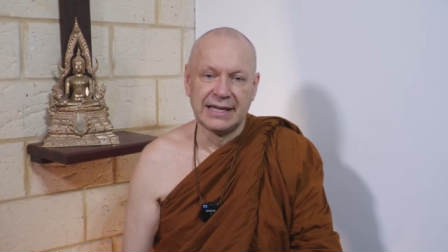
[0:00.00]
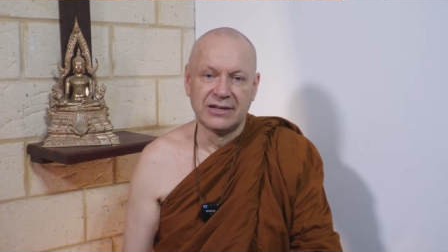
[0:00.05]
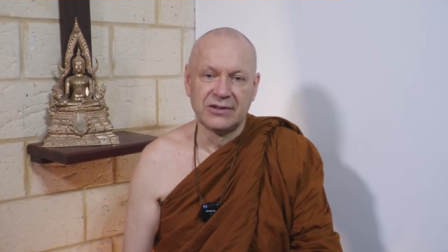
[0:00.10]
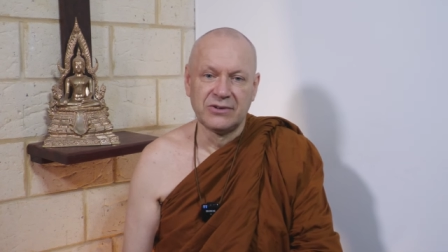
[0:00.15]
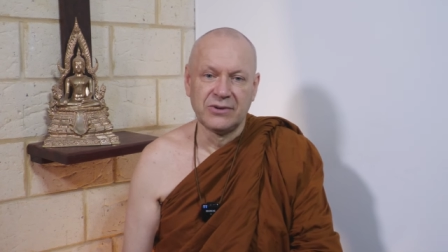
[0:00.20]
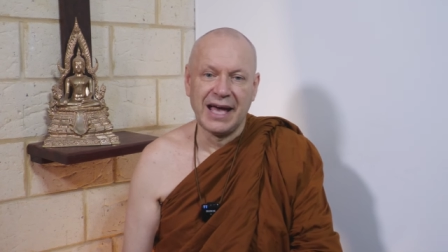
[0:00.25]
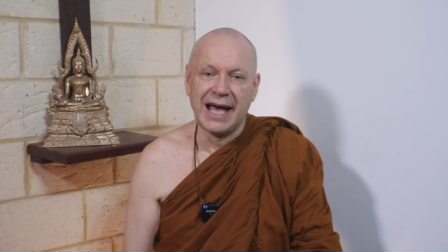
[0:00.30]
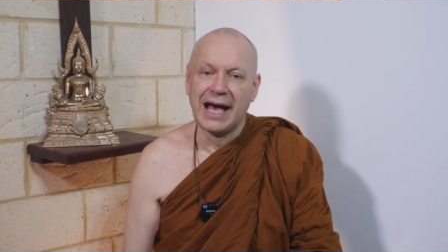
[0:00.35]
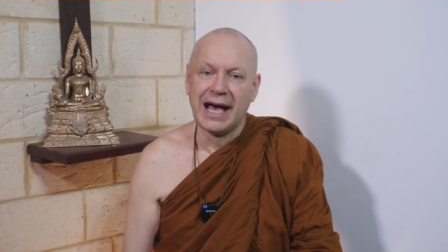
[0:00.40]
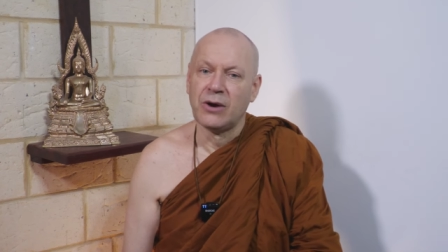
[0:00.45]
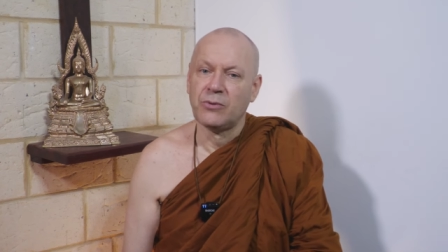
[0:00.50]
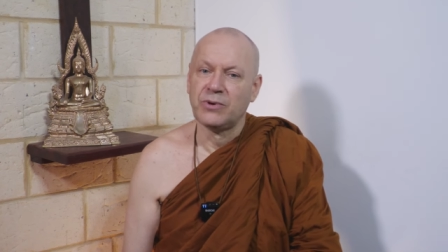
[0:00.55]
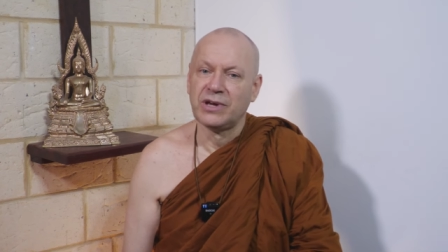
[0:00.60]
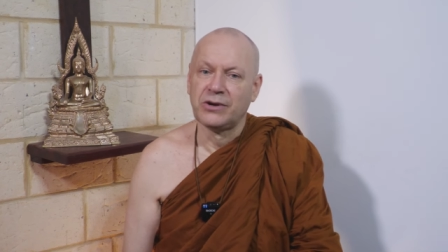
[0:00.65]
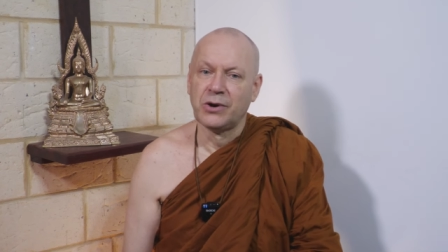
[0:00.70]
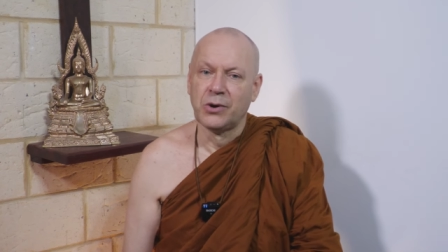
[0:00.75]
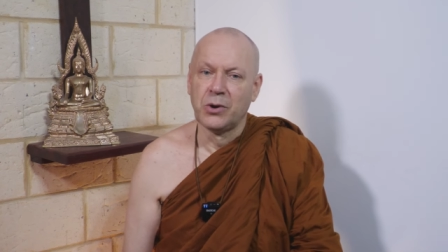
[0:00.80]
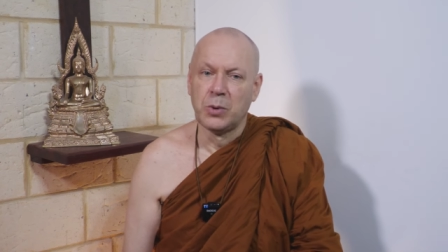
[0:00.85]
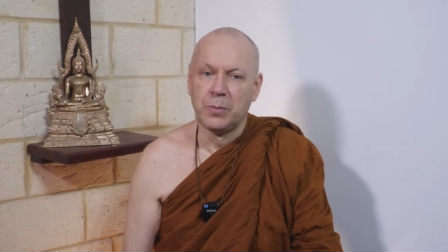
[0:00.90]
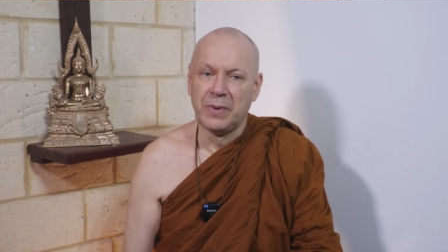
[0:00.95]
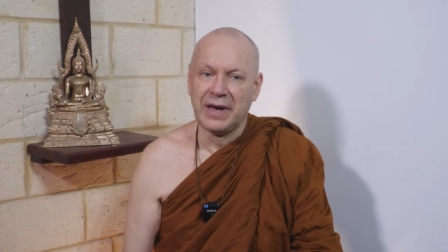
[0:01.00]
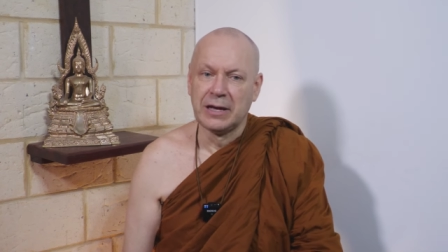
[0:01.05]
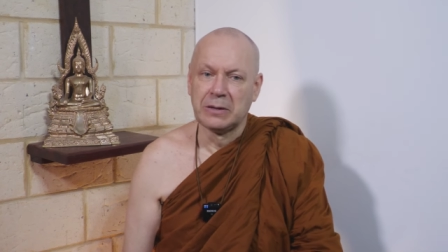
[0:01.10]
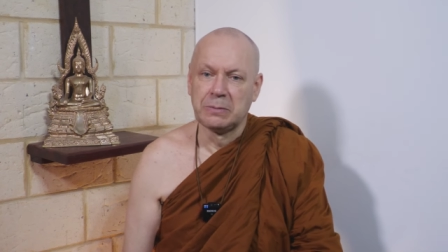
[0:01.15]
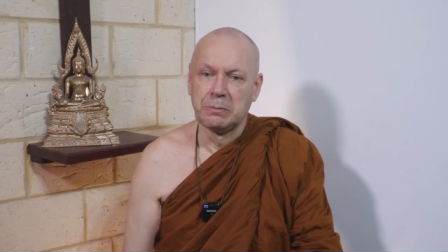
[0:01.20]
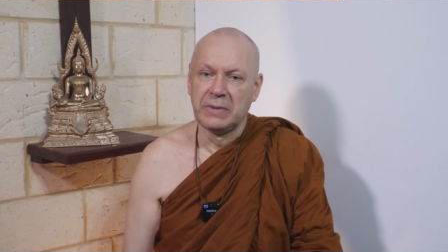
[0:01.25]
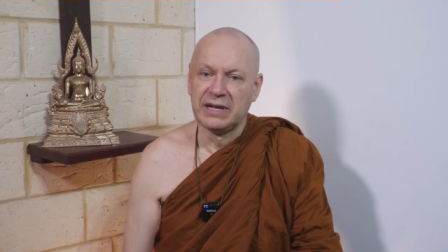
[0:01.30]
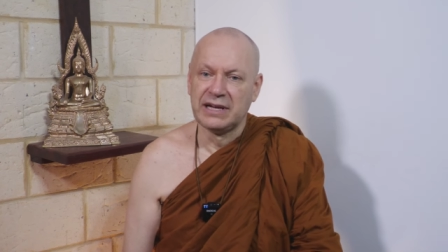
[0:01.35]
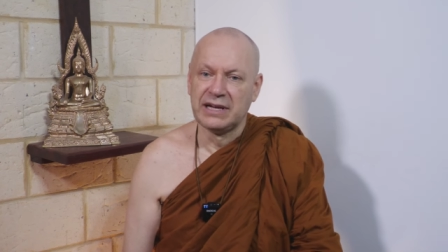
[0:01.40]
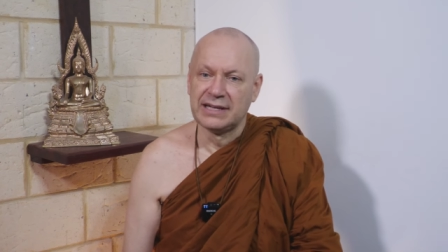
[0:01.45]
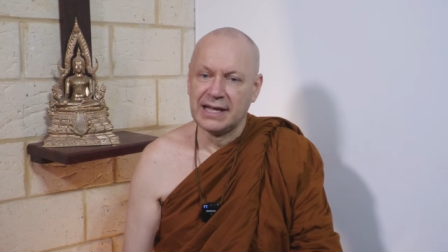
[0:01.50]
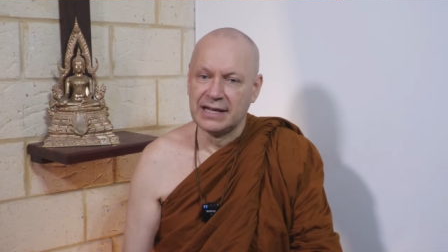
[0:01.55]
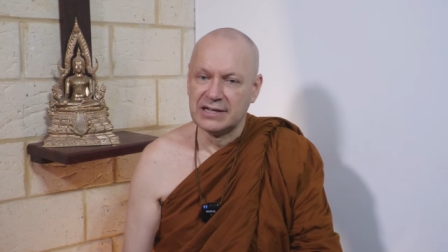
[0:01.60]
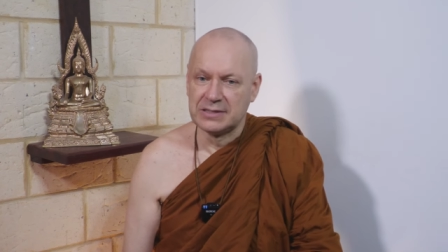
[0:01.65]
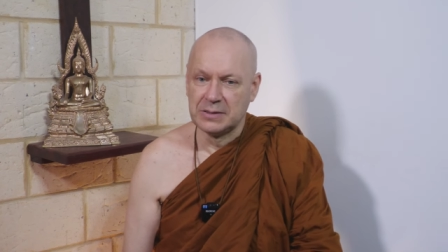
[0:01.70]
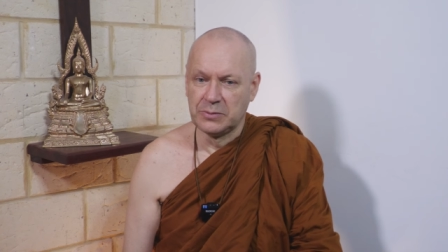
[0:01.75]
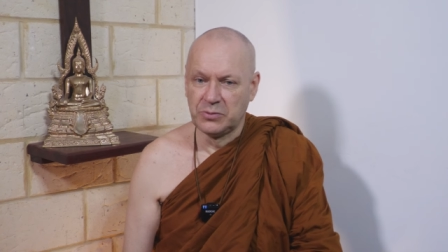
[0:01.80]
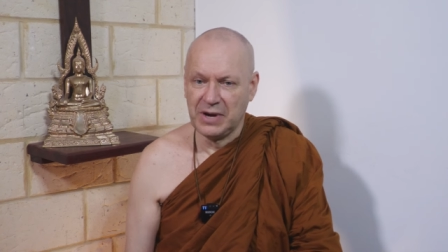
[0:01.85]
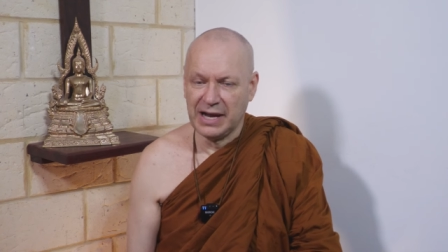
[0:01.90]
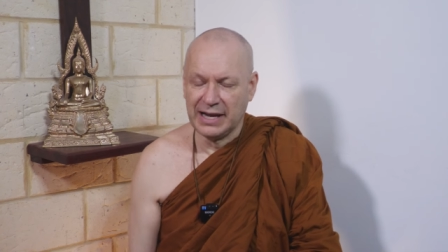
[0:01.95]
into how we go about
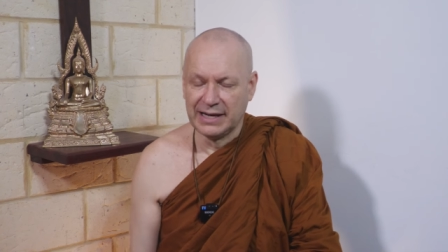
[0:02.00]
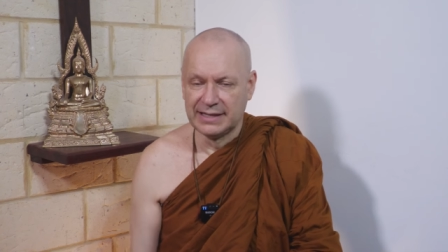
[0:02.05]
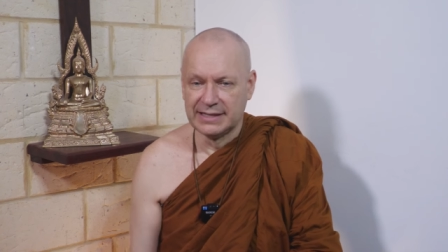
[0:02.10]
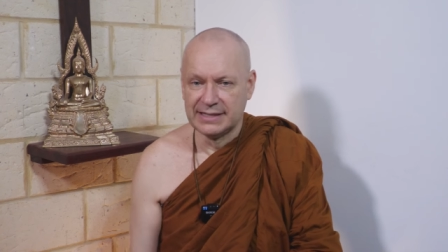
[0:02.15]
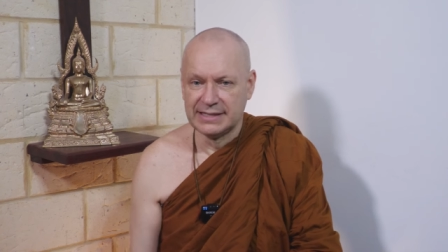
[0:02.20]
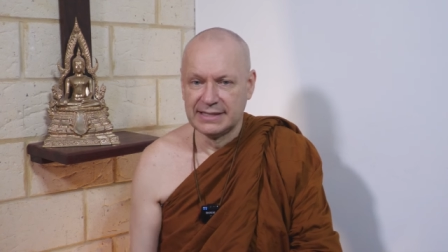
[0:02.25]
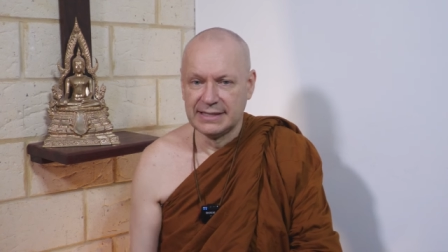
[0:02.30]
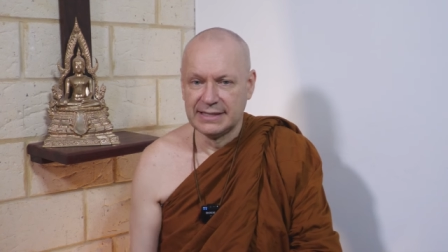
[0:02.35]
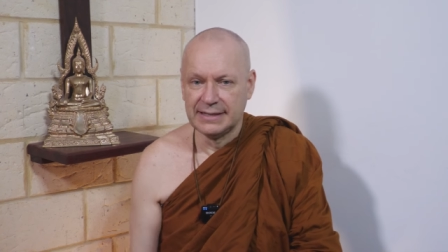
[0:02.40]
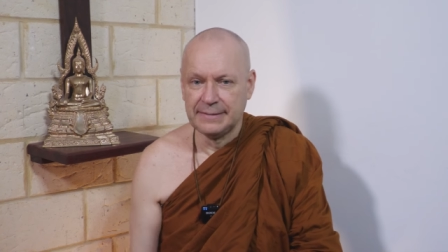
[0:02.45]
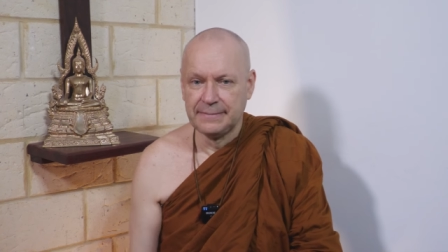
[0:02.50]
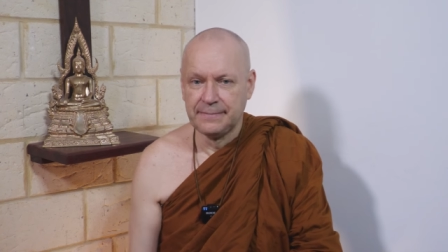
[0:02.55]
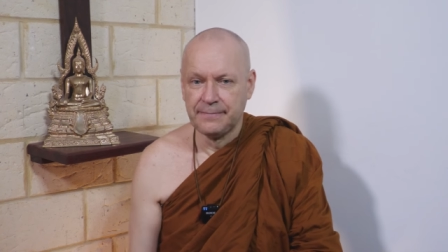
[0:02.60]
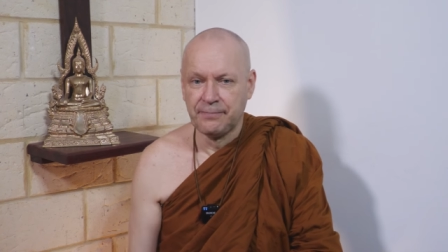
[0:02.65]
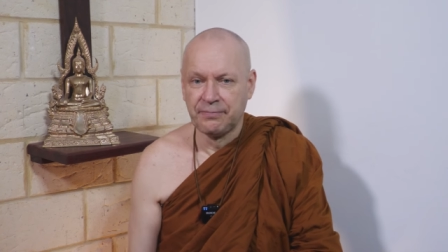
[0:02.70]
meditation practice. Uh,